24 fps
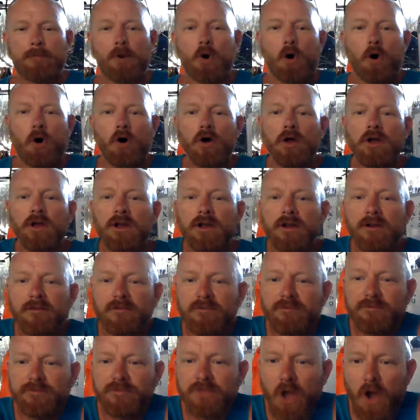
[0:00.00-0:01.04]
more.
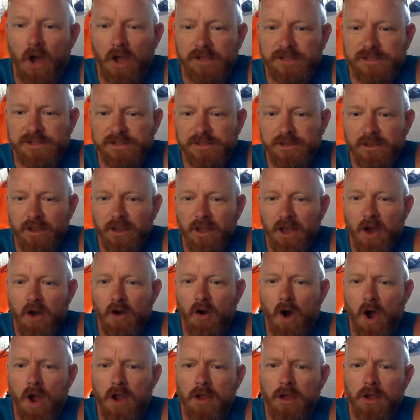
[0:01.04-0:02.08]
Nice. All
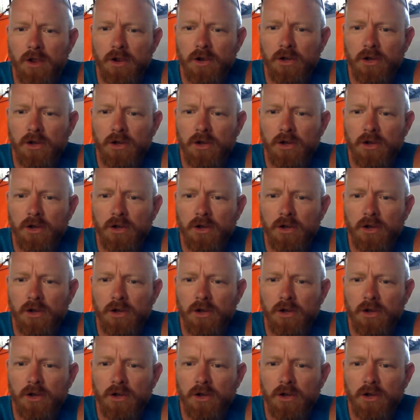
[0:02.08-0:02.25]
right.